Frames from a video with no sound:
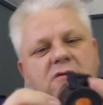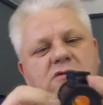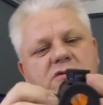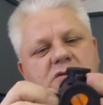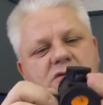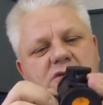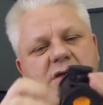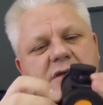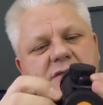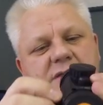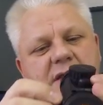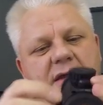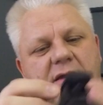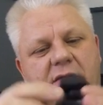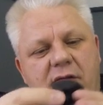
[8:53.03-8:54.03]
to adjust
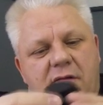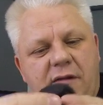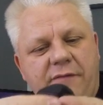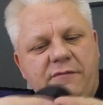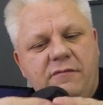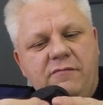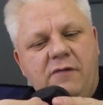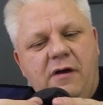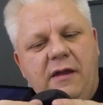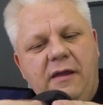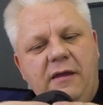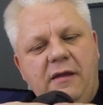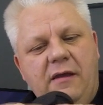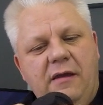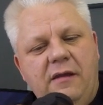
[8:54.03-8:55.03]
it left and
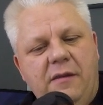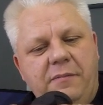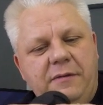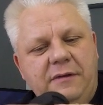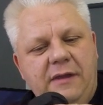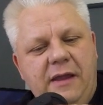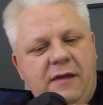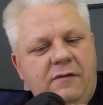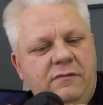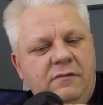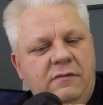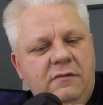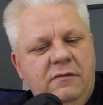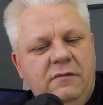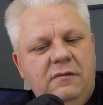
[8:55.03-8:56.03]
right and up and down.
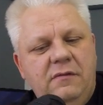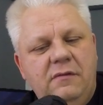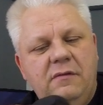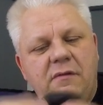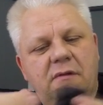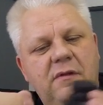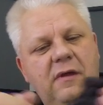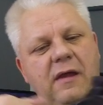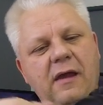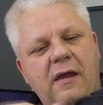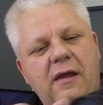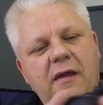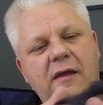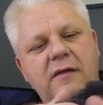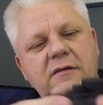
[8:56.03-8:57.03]

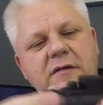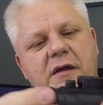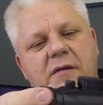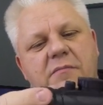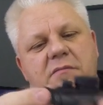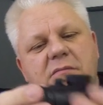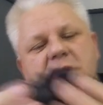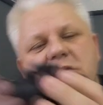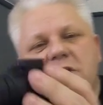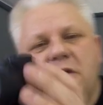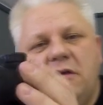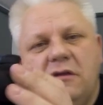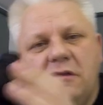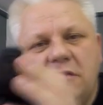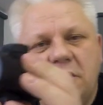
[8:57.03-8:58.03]
And so
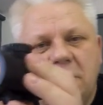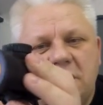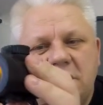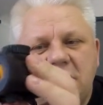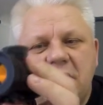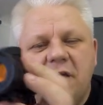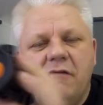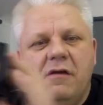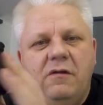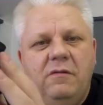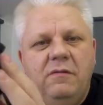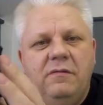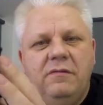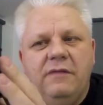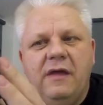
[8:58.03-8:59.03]
you can zero
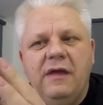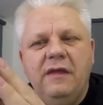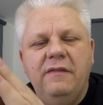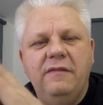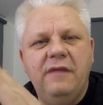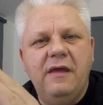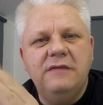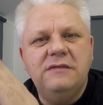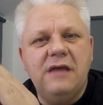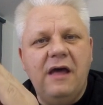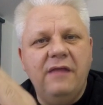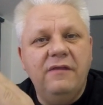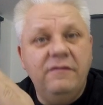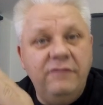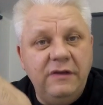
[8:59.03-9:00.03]
that in. There's
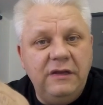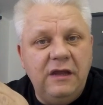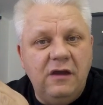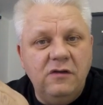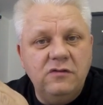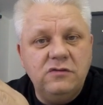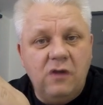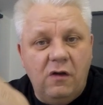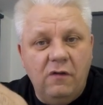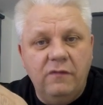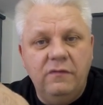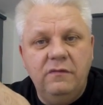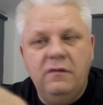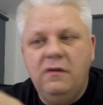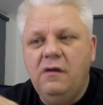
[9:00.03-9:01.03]
other videos
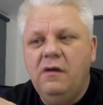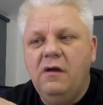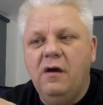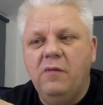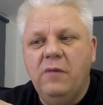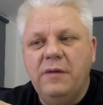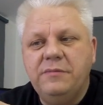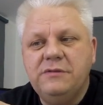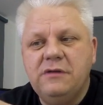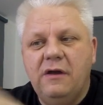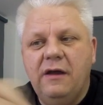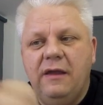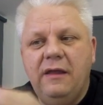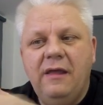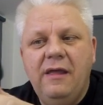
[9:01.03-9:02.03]
on our
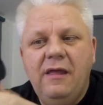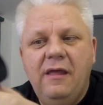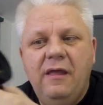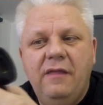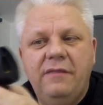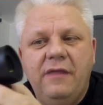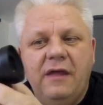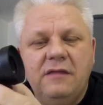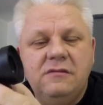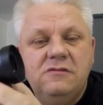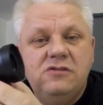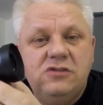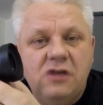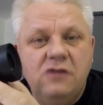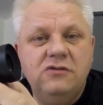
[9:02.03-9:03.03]
website that
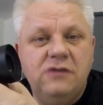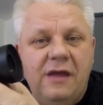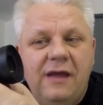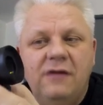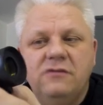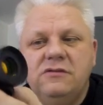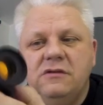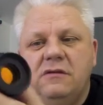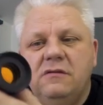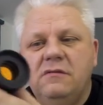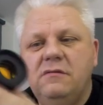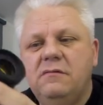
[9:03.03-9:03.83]
shows you how to